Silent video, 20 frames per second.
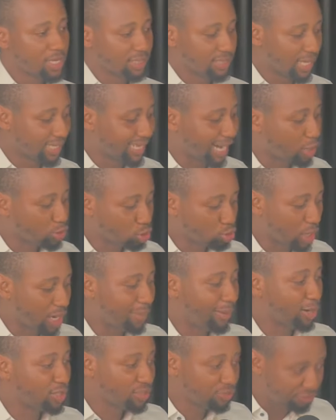Then I also talk
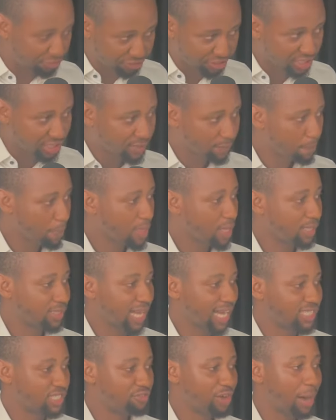about the fee,
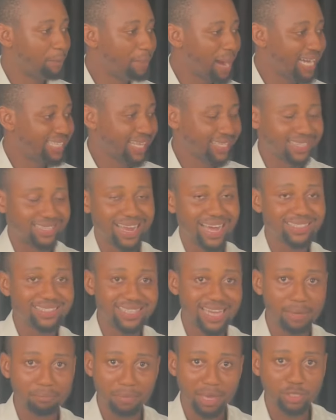that if you are buying any land in
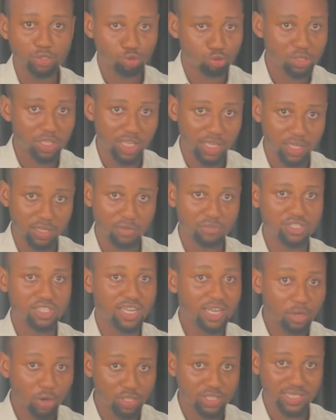Ekpe today, if it's
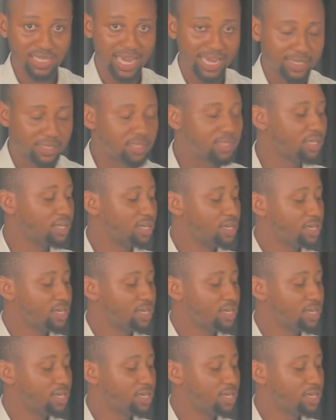Lagos side,